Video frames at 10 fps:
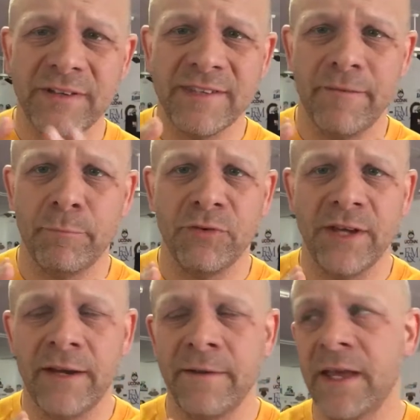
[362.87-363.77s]
to
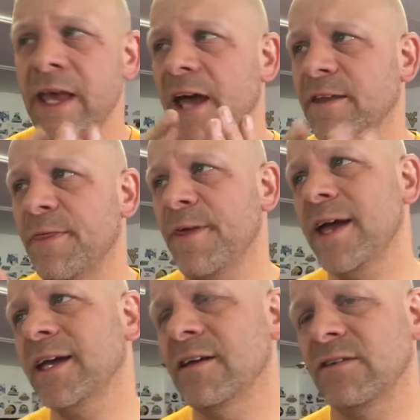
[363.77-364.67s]
7%. And the
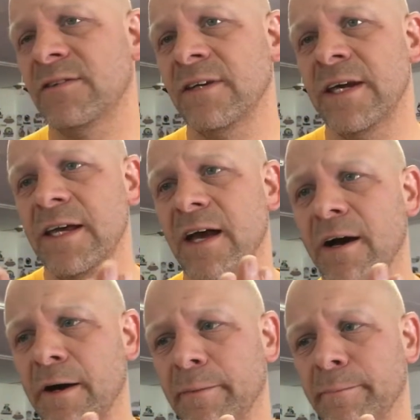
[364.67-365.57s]
thing is,
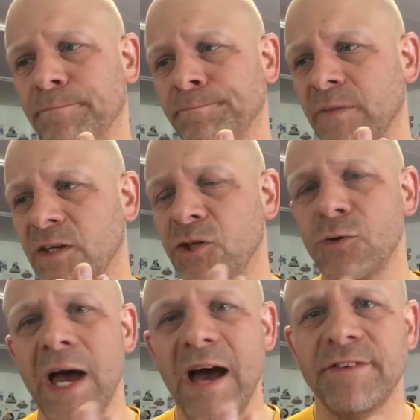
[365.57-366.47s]

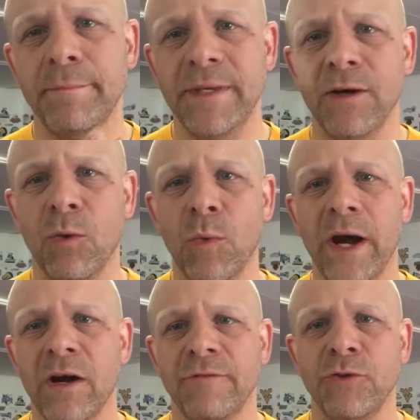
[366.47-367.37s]
you have to be
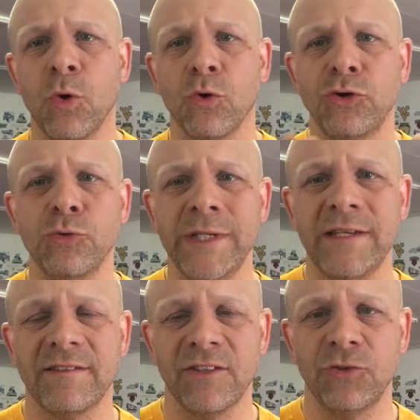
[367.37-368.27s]
aware of your
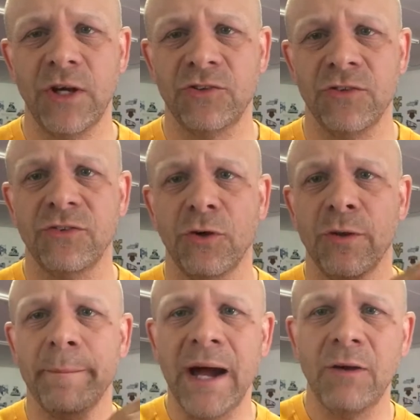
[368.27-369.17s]
unique situation. So
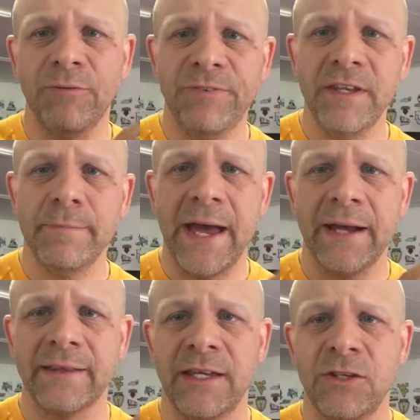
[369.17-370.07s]
the
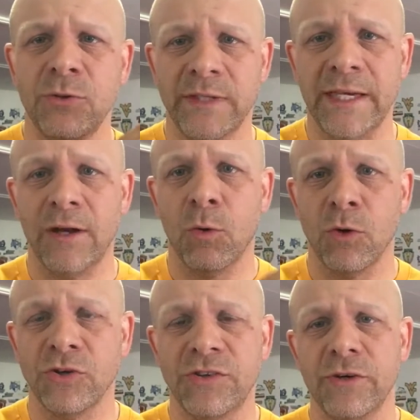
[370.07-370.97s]
biofeedback that you get at
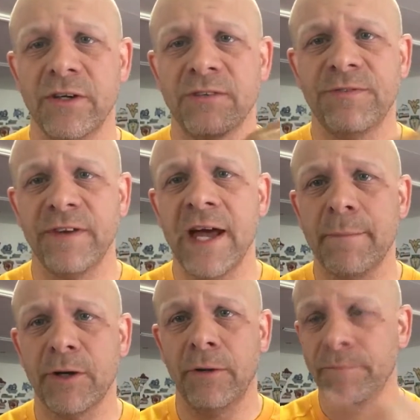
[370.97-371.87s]
Orange Theory is
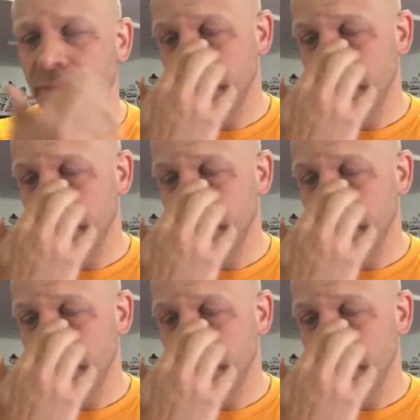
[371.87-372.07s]
phenomenal.